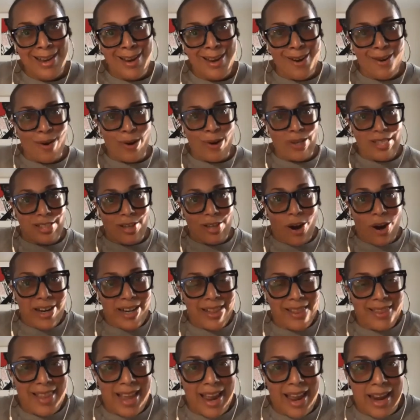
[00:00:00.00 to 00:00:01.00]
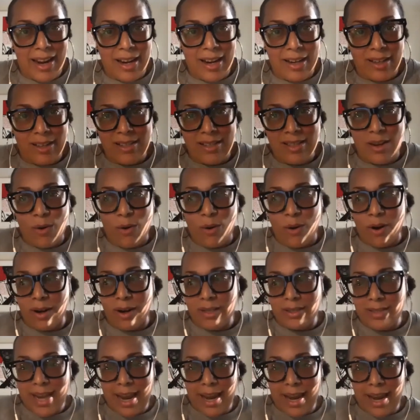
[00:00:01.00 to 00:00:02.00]
or started things
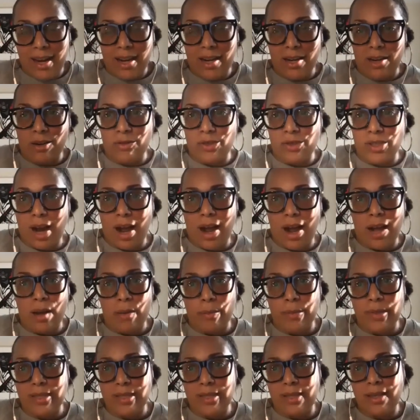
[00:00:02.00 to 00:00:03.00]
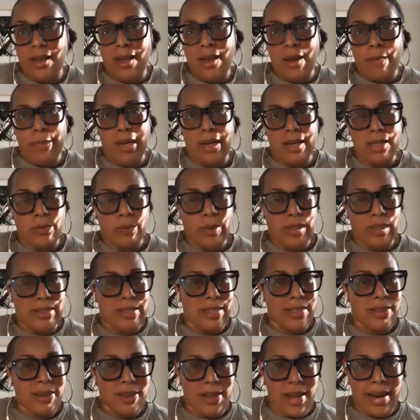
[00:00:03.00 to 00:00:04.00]
or taken new jobs because we
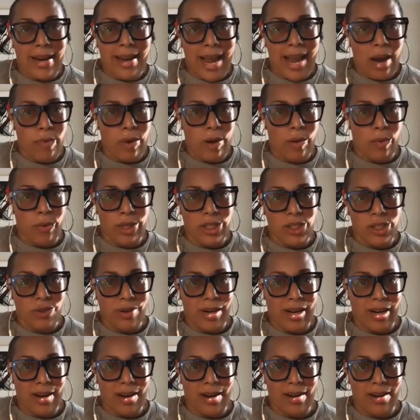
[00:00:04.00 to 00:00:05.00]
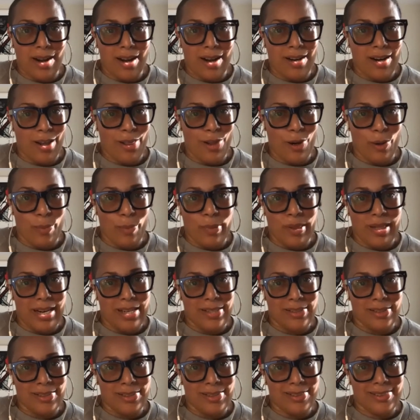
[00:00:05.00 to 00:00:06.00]
didn't like how we were treated at other
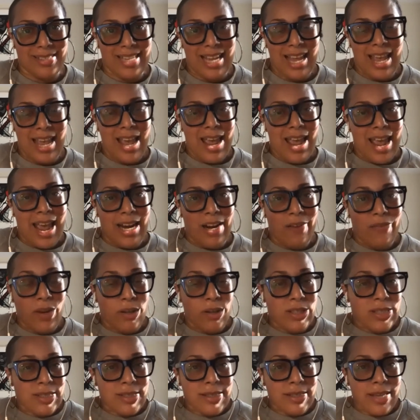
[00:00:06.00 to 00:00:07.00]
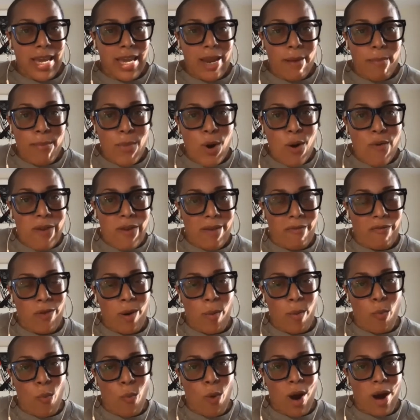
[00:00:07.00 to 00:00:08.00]
places. And if you just keep moving
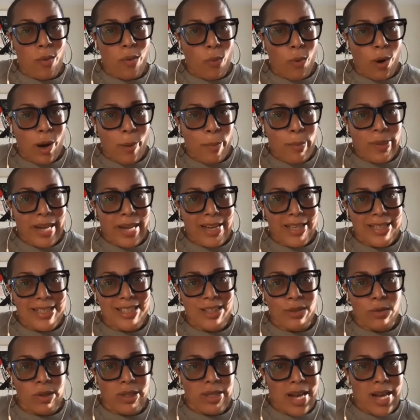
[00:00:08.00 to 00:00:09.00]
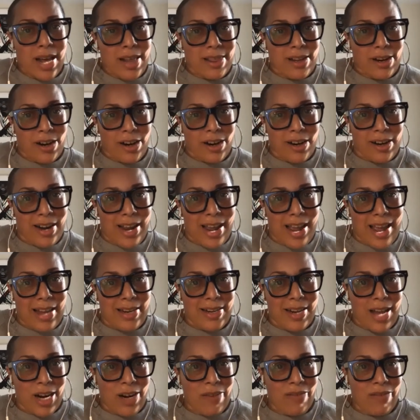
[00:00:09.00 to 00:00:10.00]
from one workplace to another
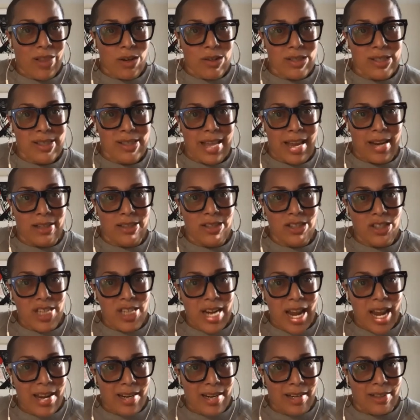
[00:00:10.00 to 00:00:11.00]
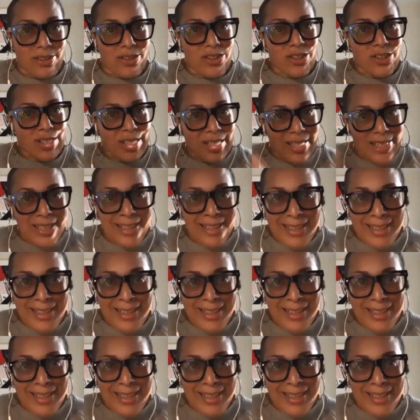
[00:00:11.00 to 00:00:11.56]
and none of those things change,